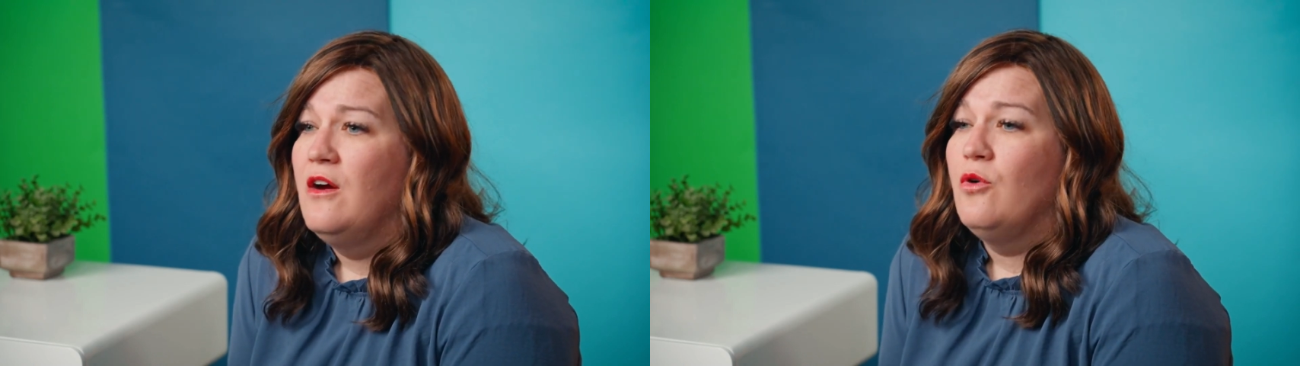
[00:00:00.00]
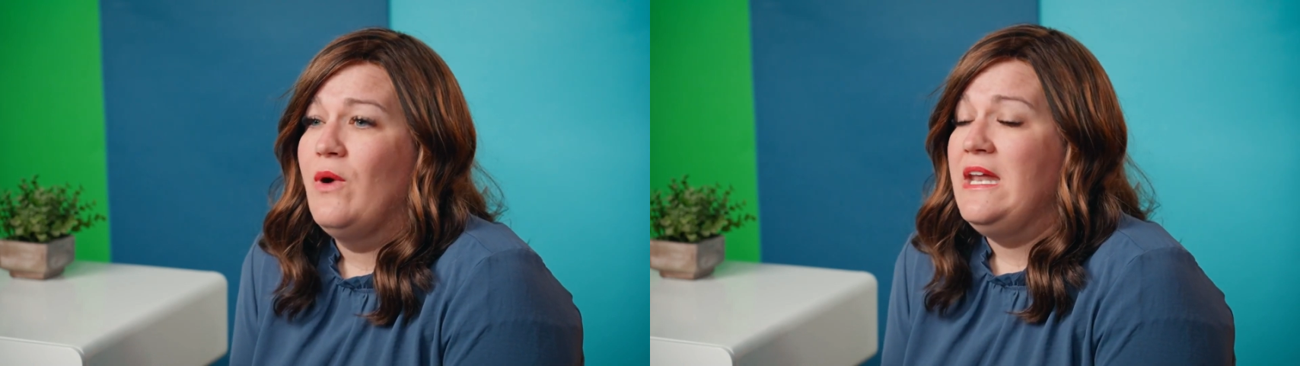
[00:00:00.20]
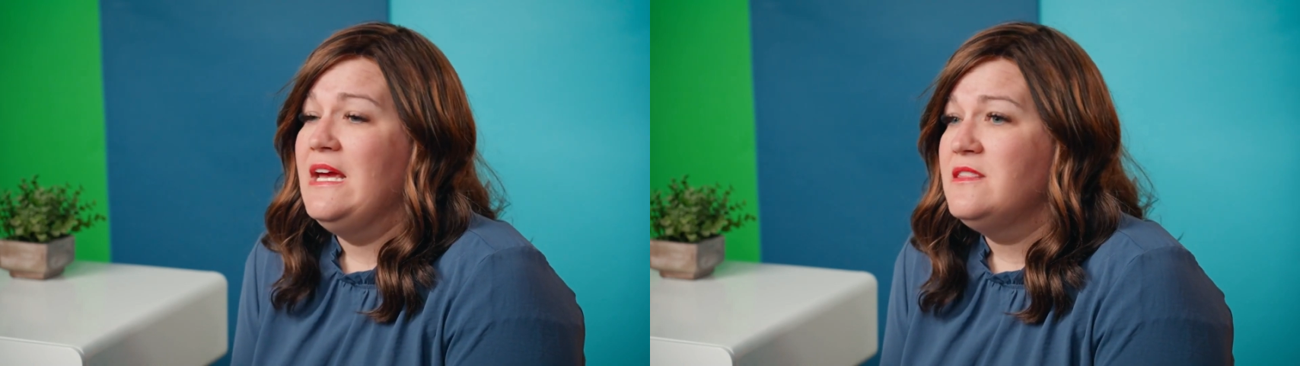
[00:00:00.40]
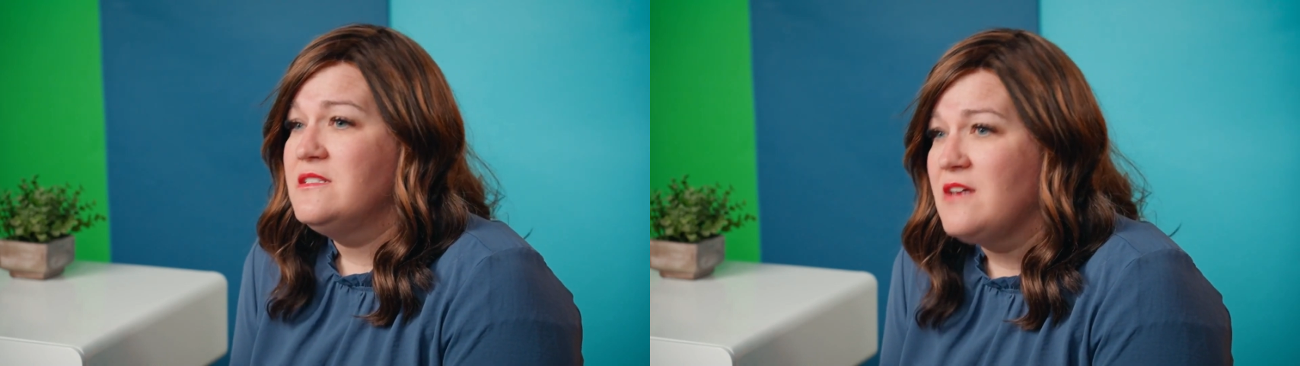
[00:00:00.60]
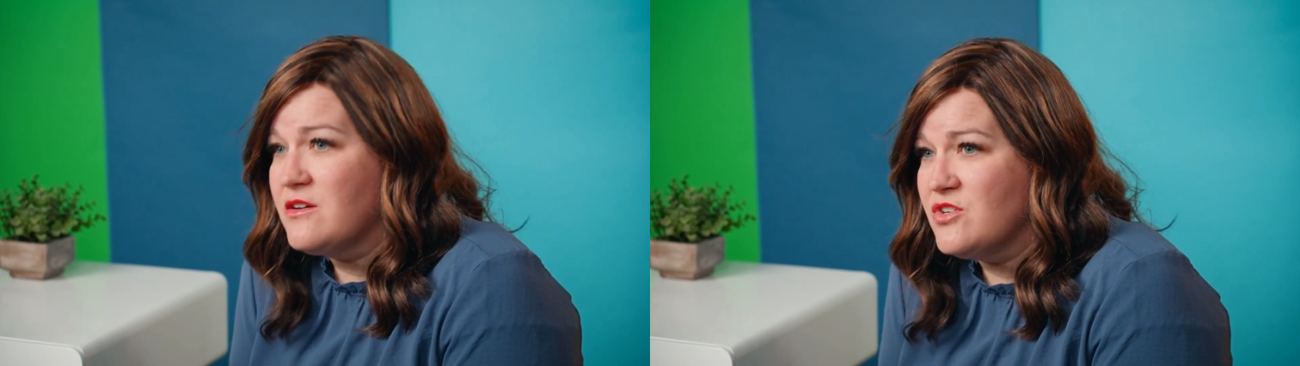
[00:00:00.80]
at the
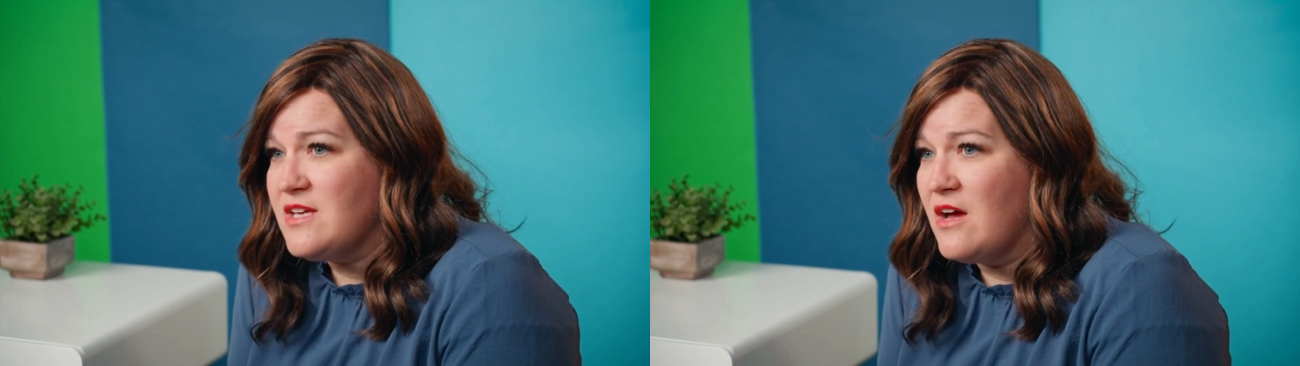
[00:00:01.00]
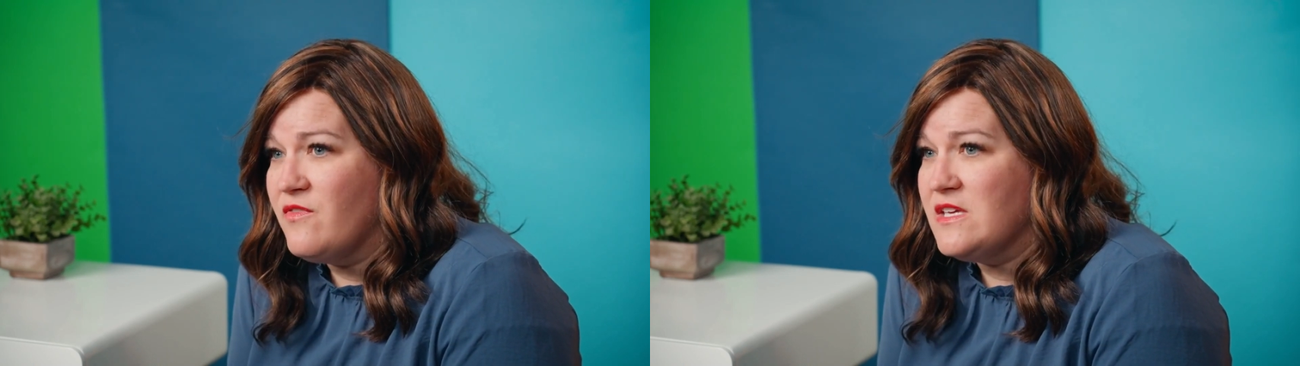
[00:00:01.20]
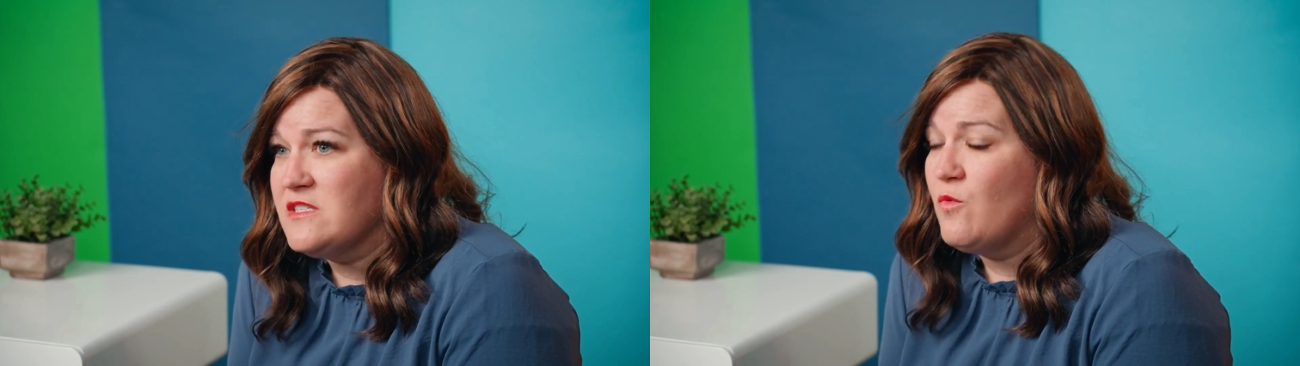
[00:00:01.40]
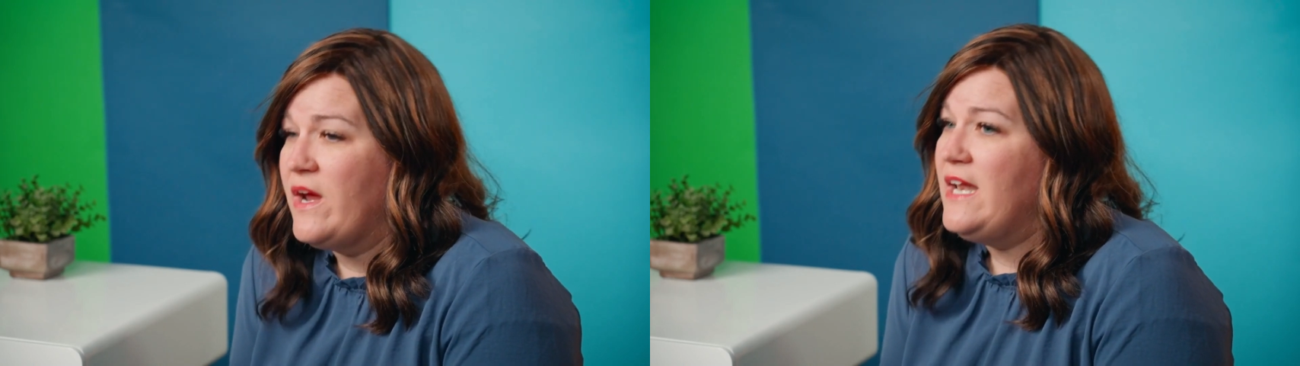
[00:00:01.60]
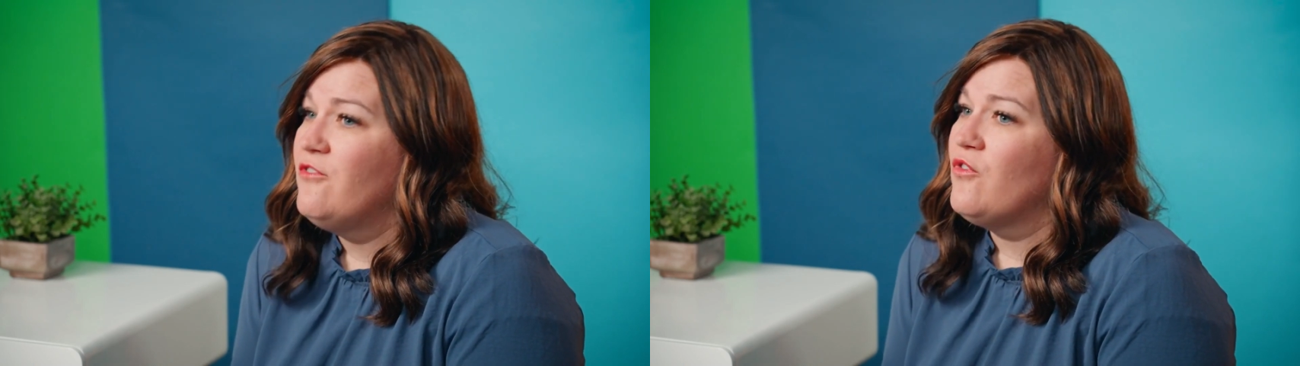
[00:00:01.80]
doctor's office,
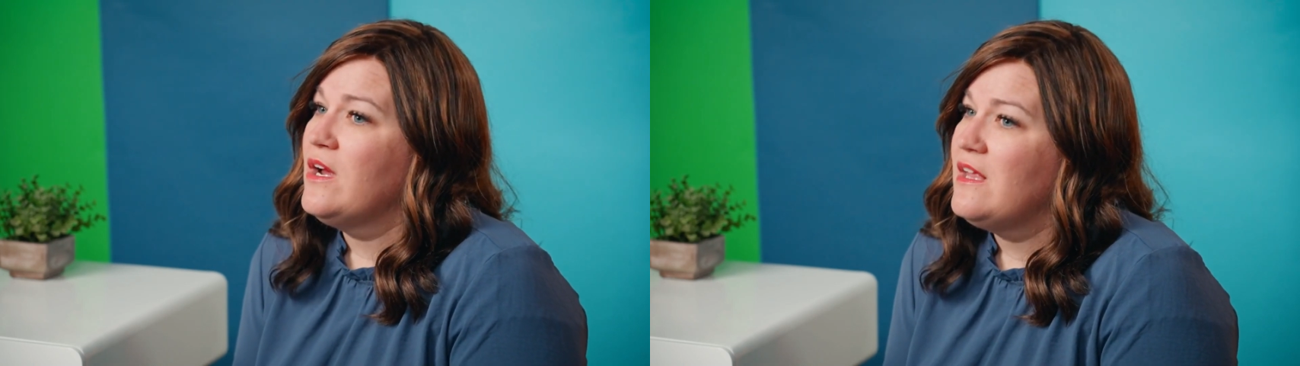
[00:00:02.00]
waiting for a